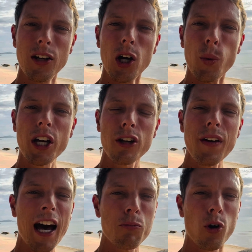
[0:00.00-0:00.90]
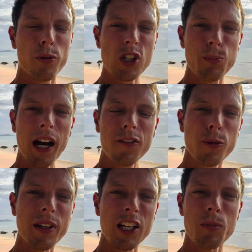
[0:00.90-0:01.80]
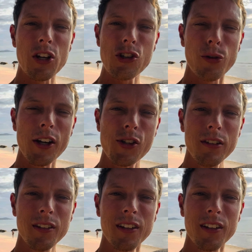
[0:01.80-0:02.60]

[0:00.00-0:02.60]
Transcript: We could have had more respect from the administration.